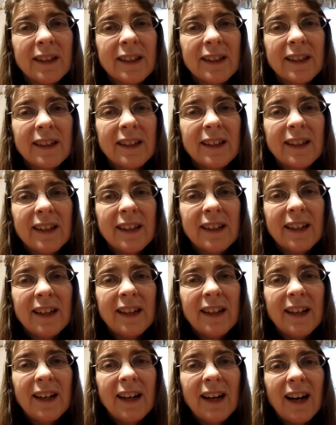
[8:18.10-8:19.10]

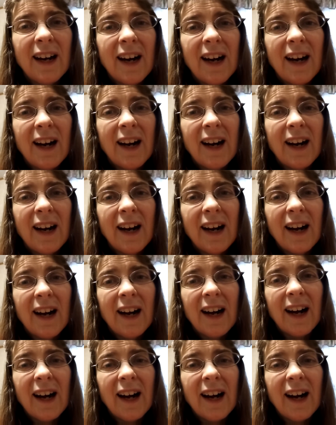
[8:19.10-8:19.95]
Nothing is said.